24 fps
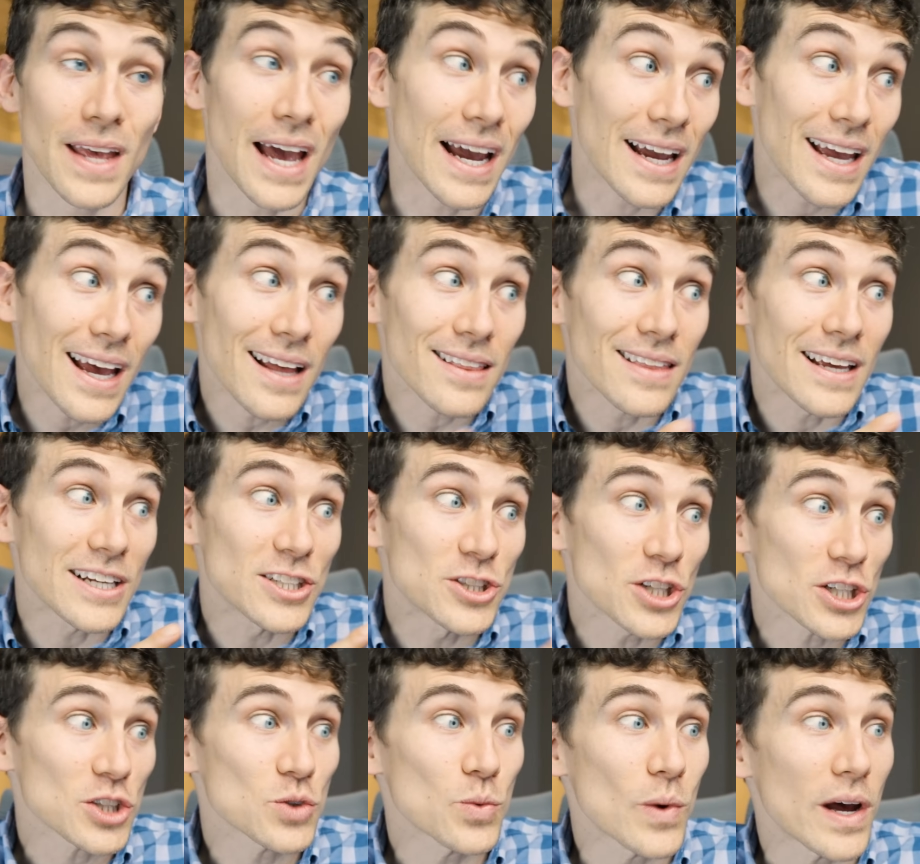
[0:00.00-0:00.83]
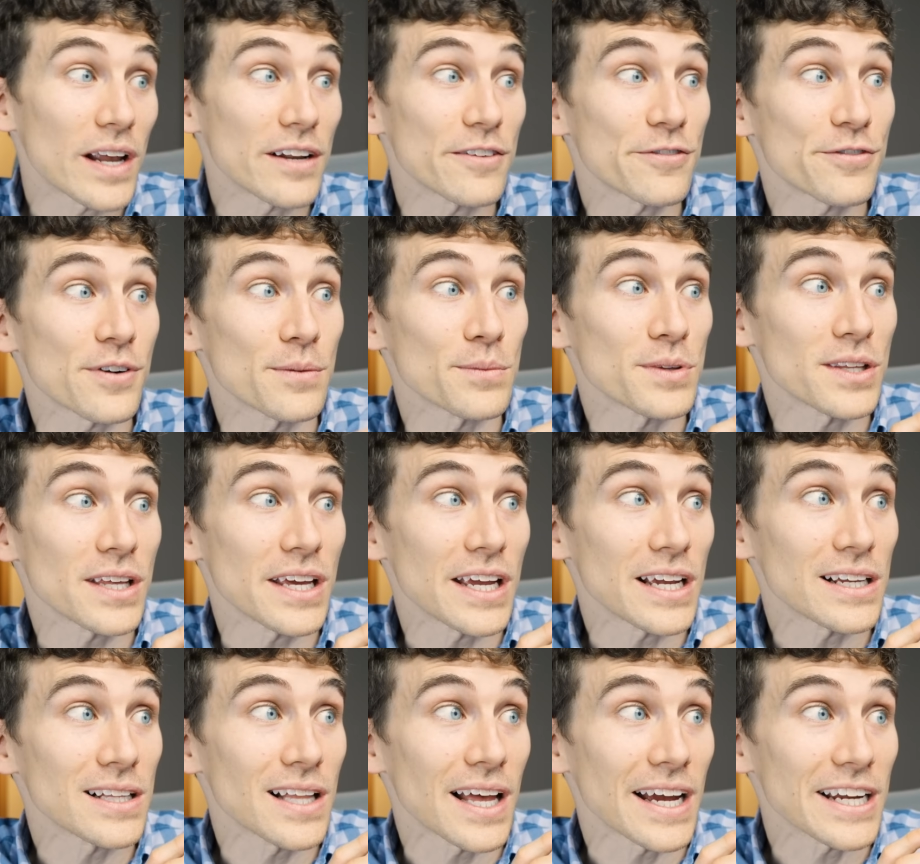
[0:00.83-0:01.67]
Again, they just went from
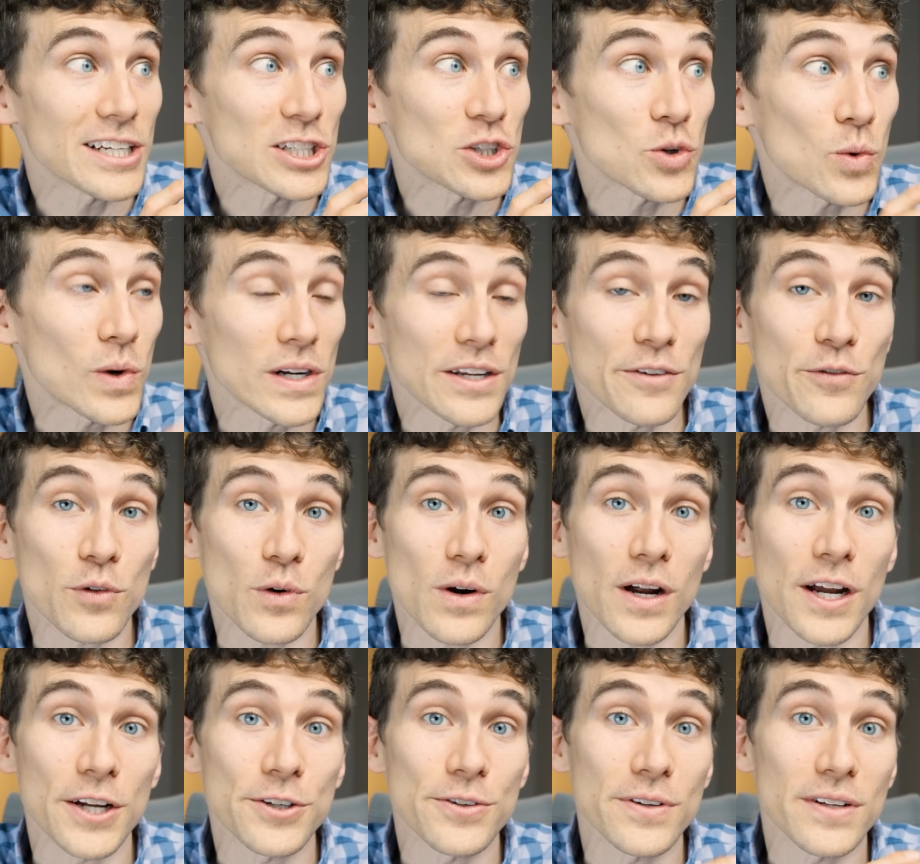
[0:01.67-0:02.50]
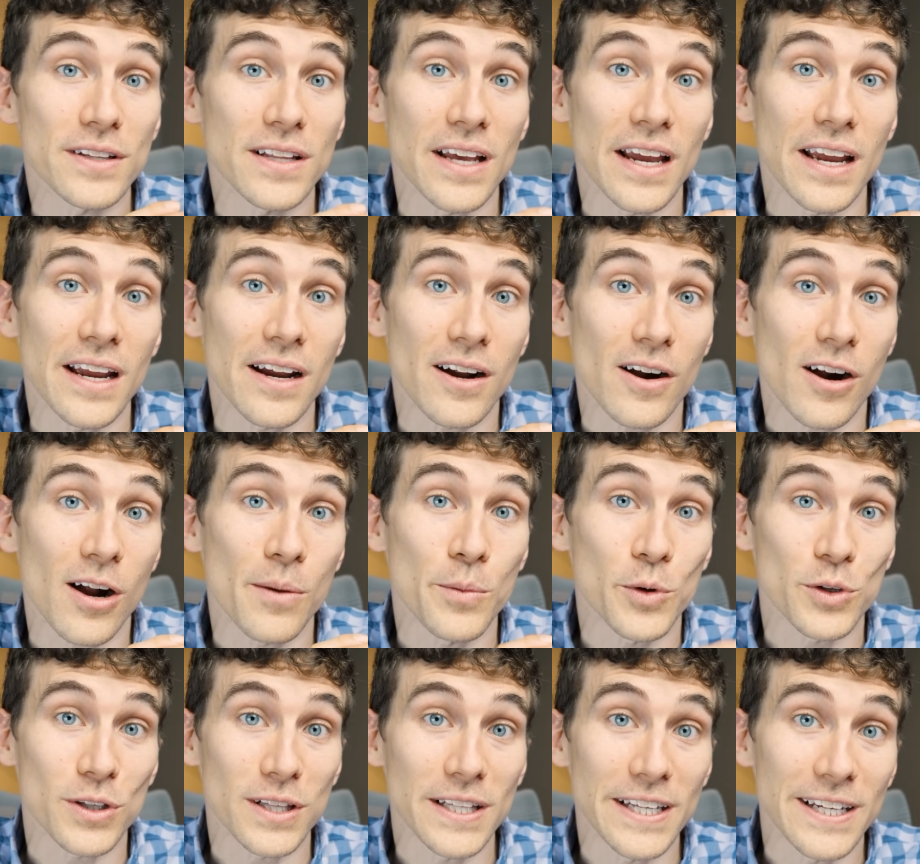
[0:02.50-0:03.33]
seeing like 2400, they are
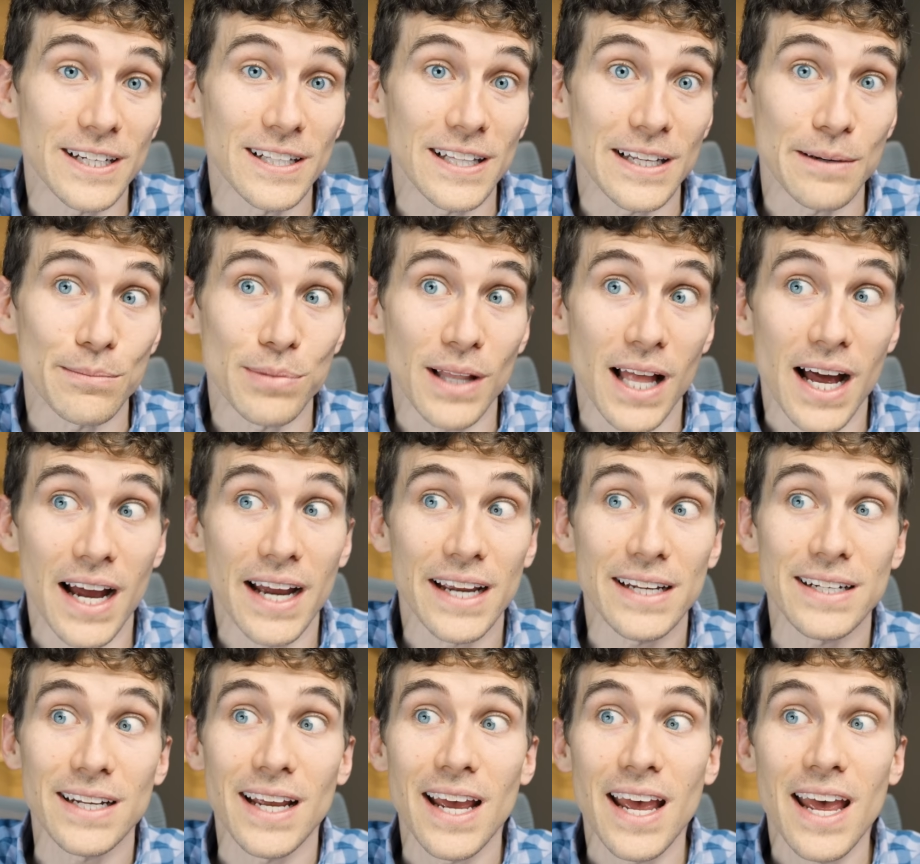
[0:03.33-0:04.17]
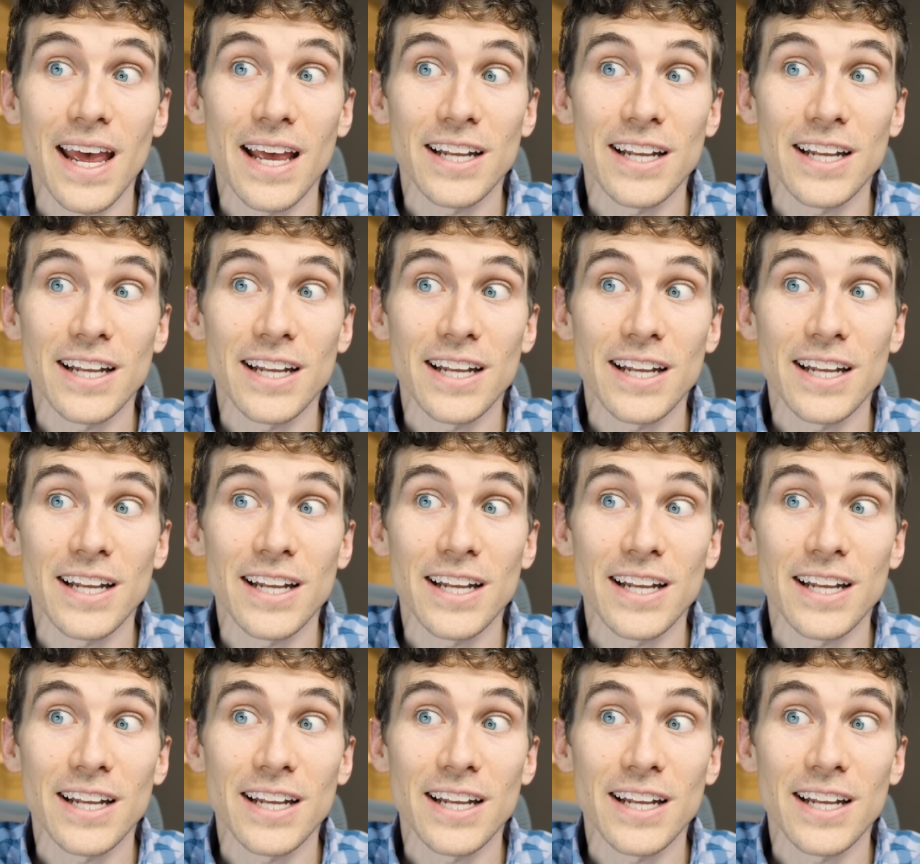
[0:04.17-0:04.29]
almost legally blind,